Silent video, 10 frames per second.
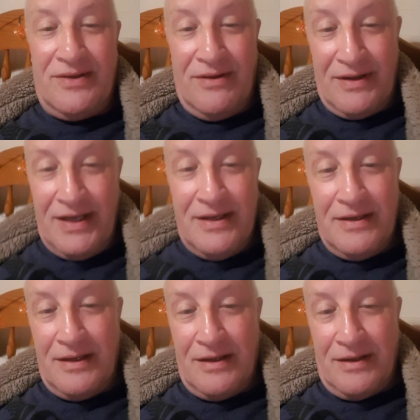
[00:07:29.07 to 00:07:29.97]
like a kid
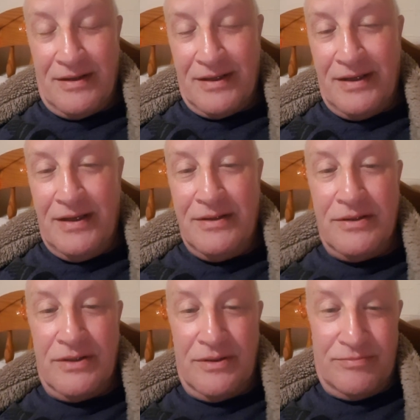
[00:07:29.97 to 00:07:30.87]
in
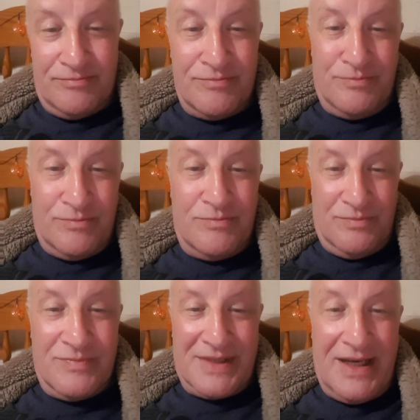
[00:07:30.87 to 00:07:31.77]
a
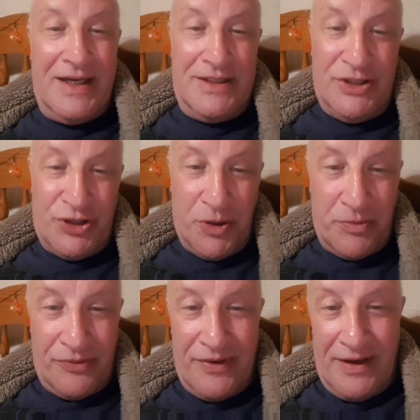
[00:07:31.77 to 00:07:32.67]
candy
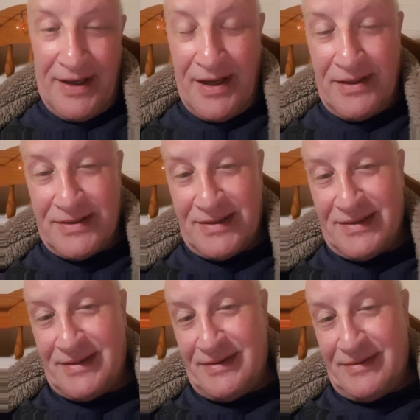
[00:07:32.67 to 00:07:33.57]
shop. Really,
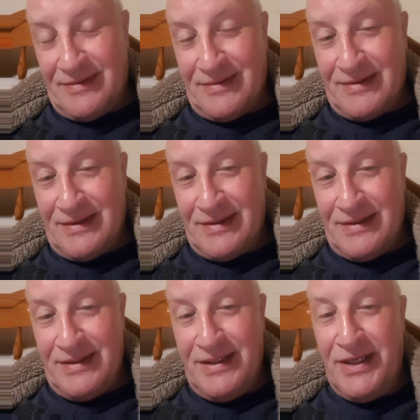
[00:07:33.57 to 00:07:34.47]
it's
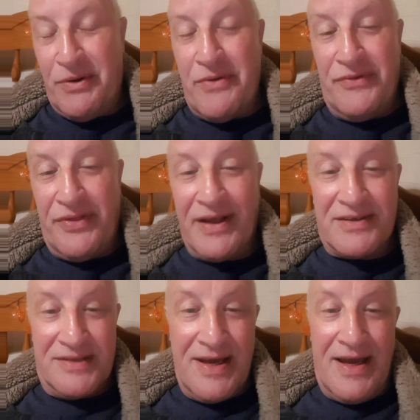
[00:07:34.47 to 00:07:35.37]

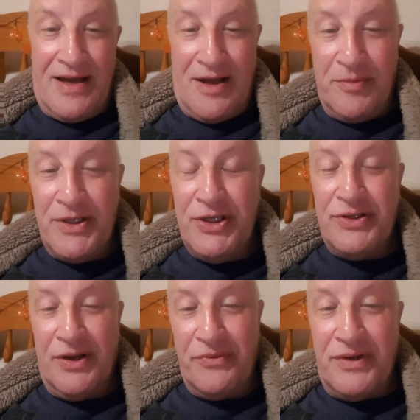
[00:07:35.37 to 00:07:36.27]
everything's there. I mean, you
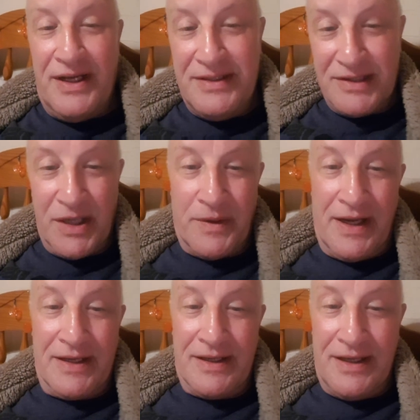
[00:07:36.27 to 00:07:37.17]
don't need to go
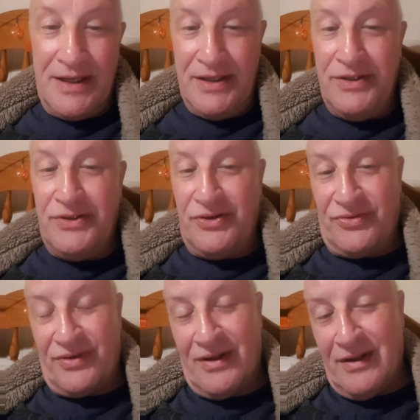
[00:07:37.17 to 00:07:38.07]
out and get it. You
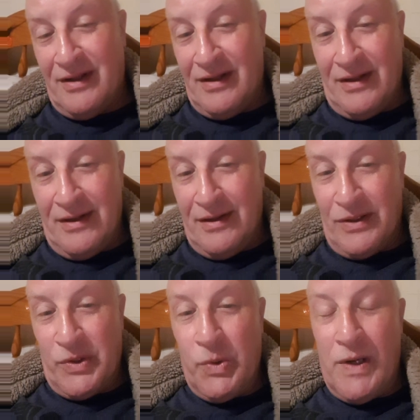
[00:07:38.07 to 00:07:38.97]
just
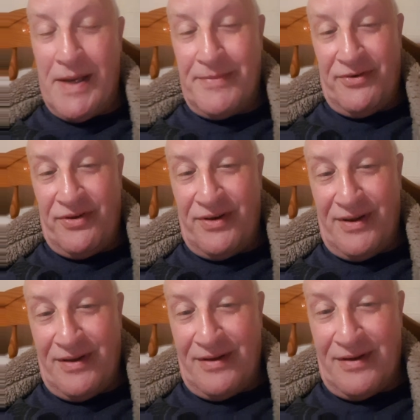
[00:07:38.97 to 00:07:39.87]
call Amazon,
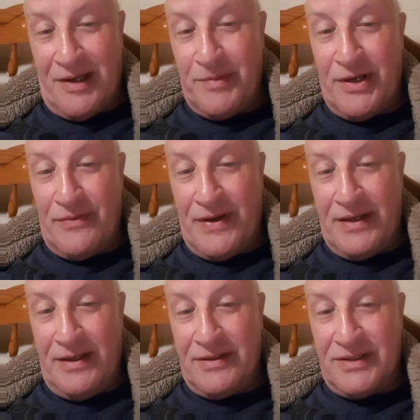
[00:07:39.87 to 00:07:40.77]
and I mean, I've
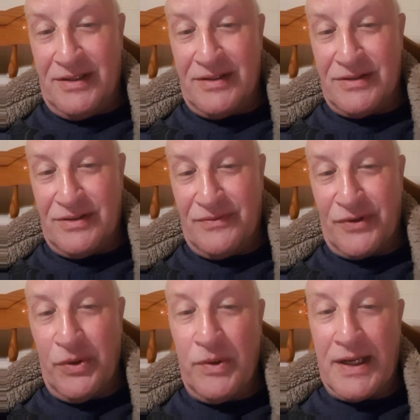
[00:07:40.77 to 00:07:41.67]
had incidents of
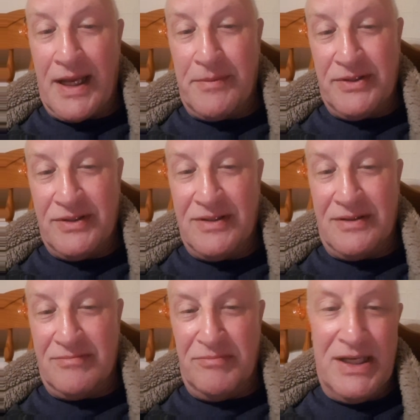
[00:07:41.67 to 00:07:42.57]
calling Amazon
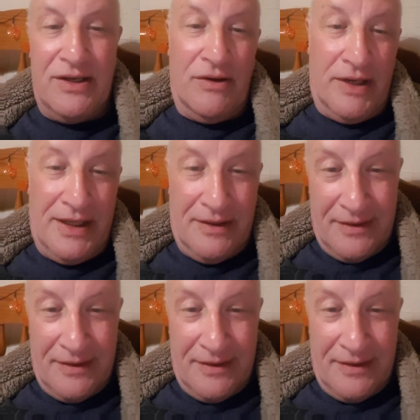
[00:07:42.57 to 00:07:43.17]
at midnight,